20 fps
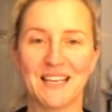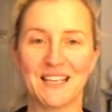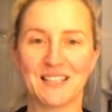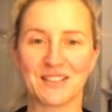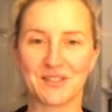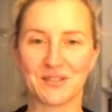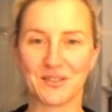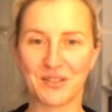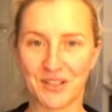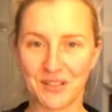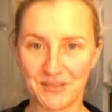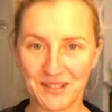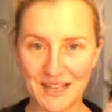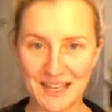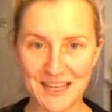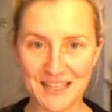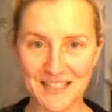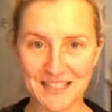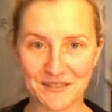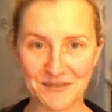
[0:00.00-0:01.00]
So you're going to
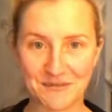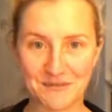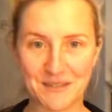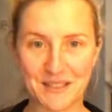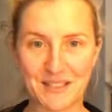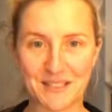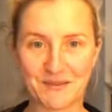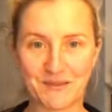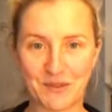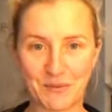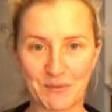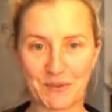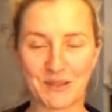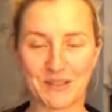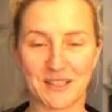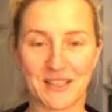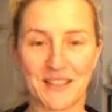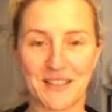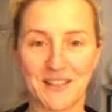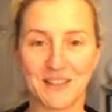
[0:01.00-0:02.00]
relax different bits of your
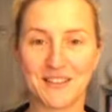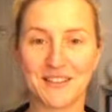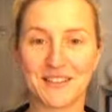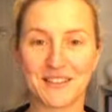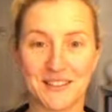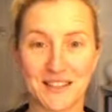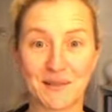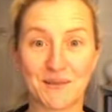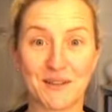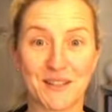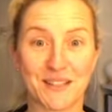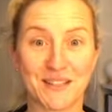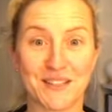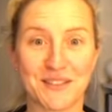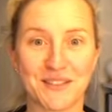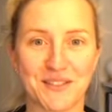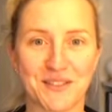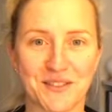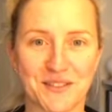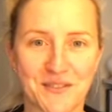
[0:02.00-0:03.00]
body, and you can see why this
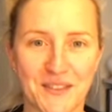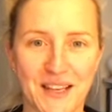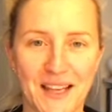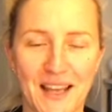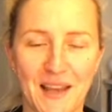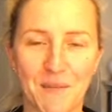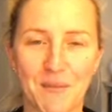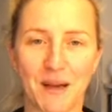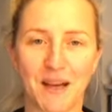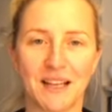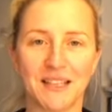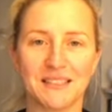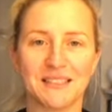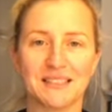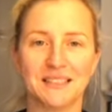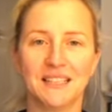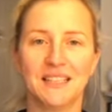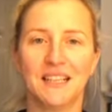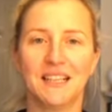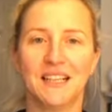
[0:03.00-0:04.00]
is used for labour.
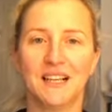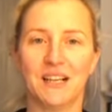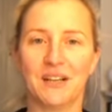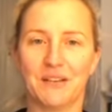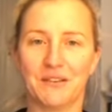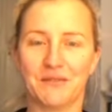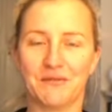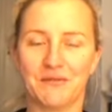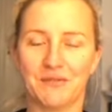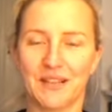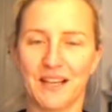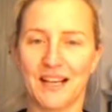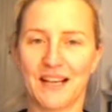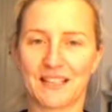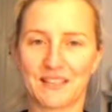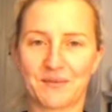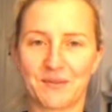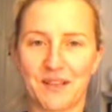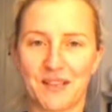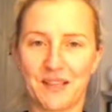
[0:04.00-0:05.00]

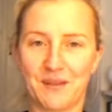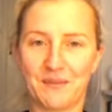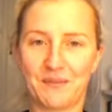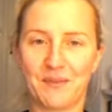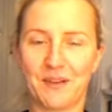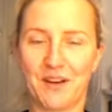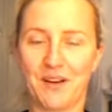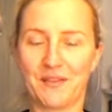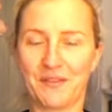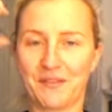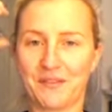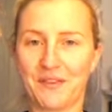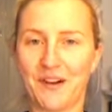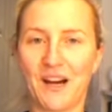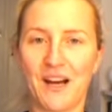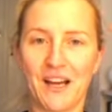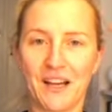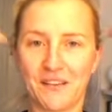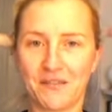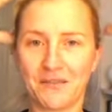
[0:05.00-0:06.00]
Relax. On
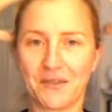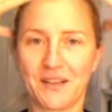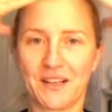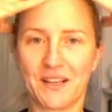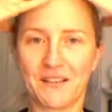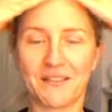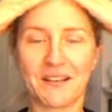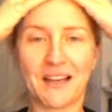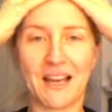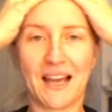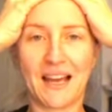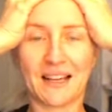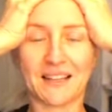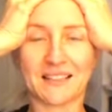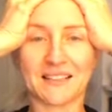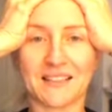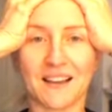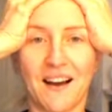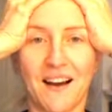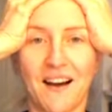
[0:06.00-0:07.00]
5, we're going to
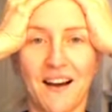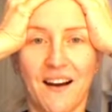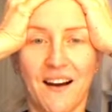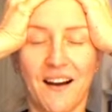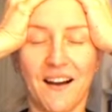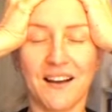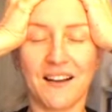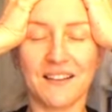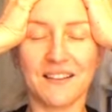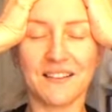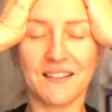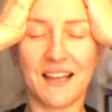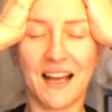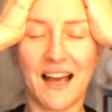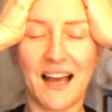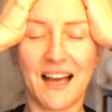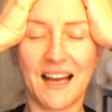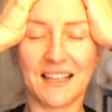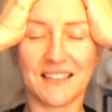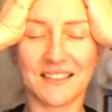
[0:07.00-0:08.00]
relax our
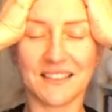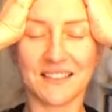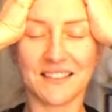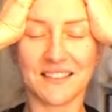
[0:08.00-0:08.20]
head.